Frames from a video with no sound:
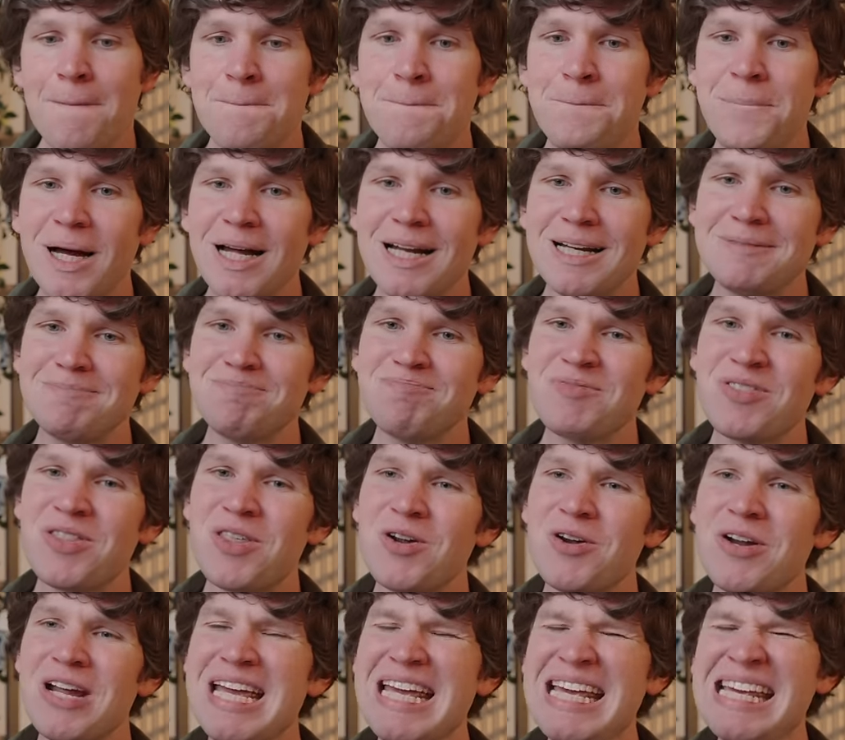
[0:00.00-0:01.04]
But
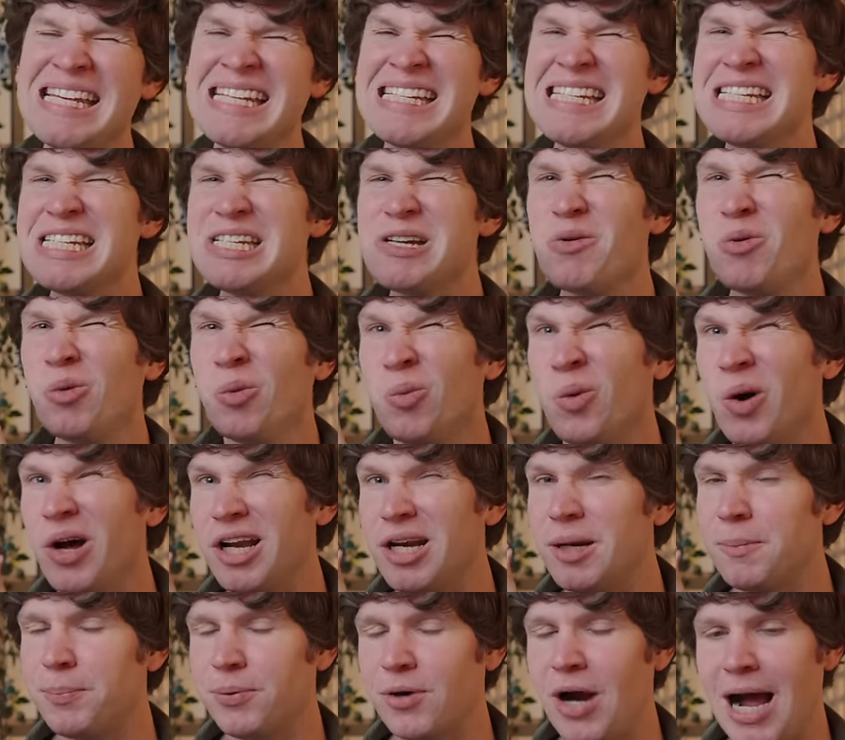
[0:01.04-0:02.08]
there is
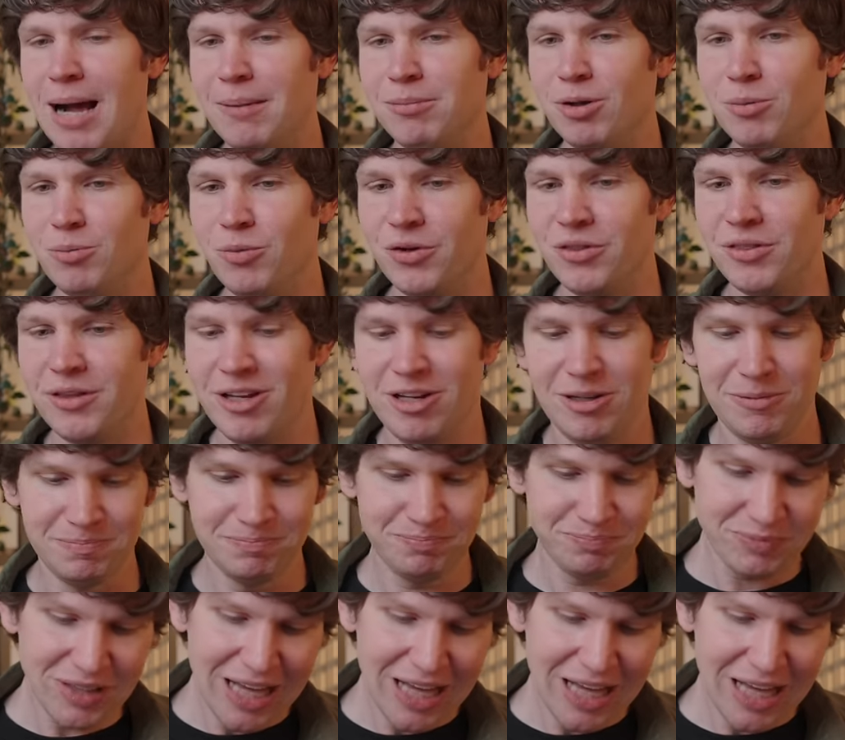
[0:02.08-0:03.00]
one problem with it.